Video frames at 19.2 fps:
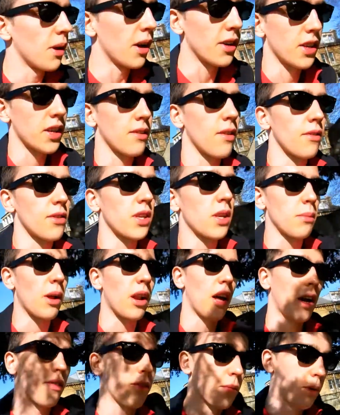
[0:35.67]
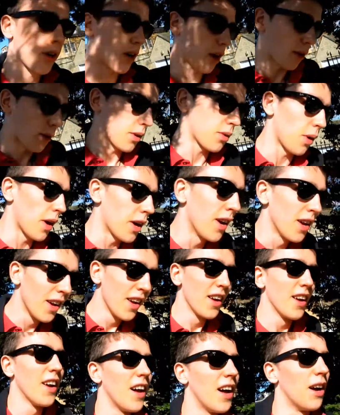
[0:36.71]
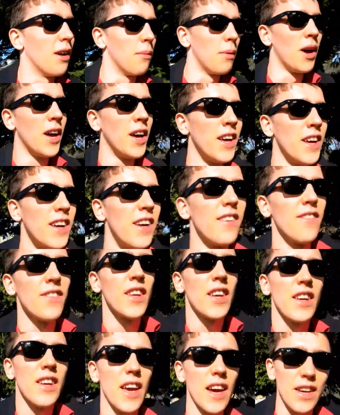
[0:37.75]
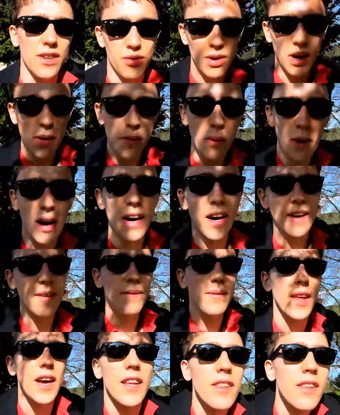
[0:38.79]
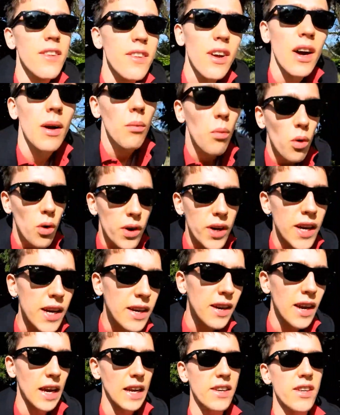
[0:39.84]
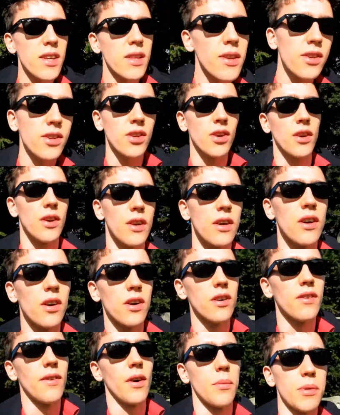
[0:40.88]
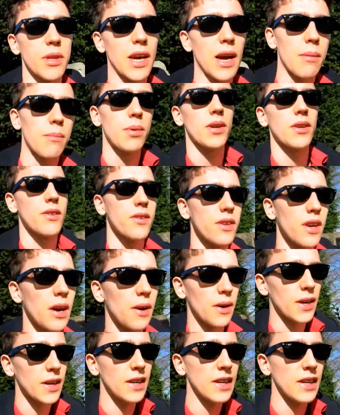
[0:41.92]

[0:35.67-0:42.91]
person I've ever seen in my life. I'm going to go this way. Yeah, it's really bright and I'm walking into the sun up to campus. So